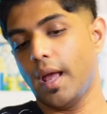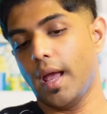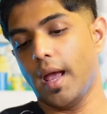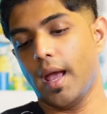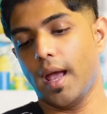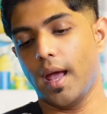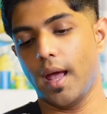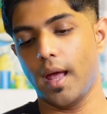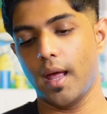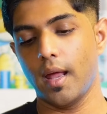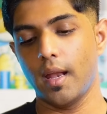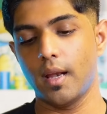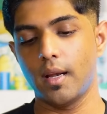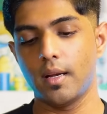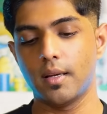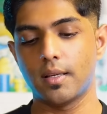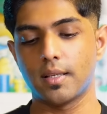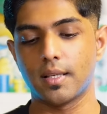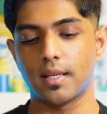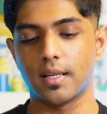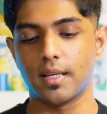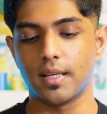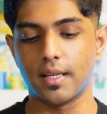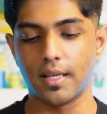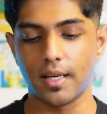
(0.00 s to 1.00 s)

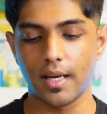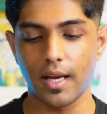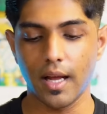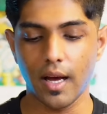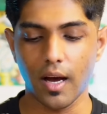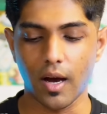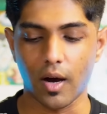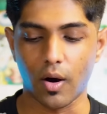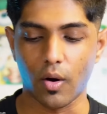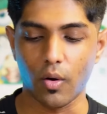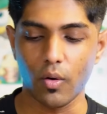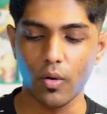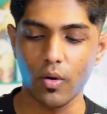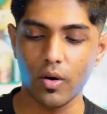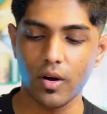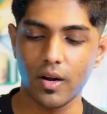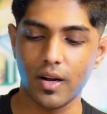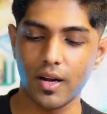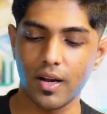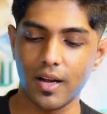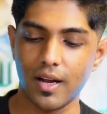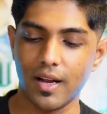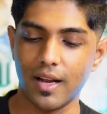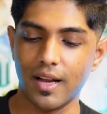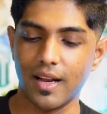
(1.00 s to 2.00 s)
And now
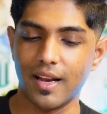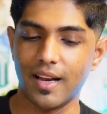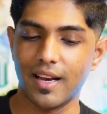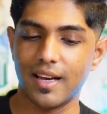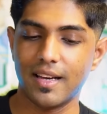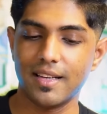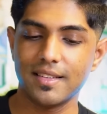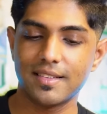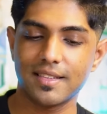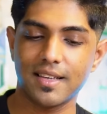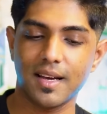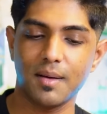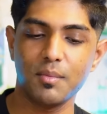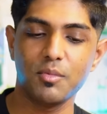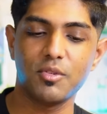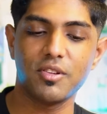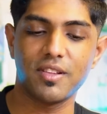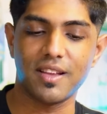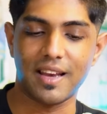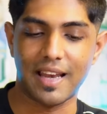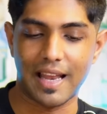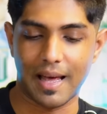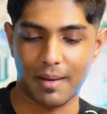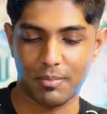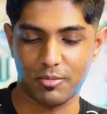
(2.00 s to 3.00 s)
let's come to
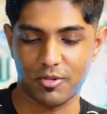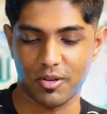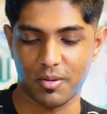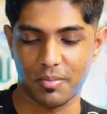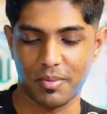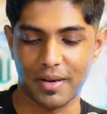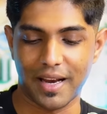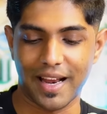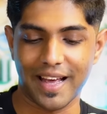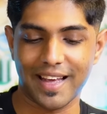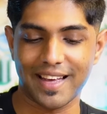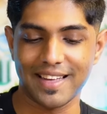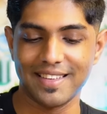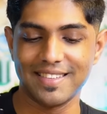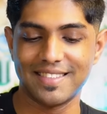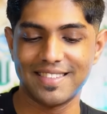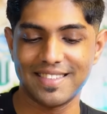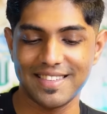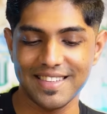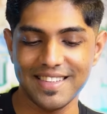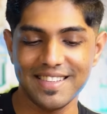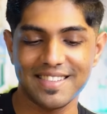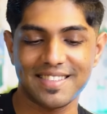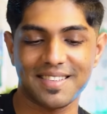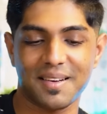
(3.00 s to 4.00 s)
the laptop, and I can
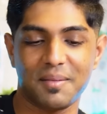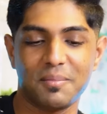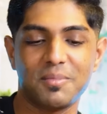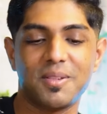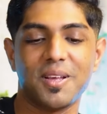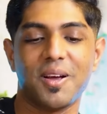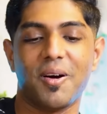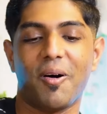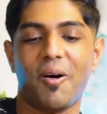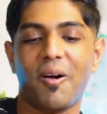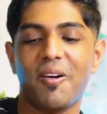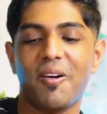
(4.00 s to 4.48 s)
see something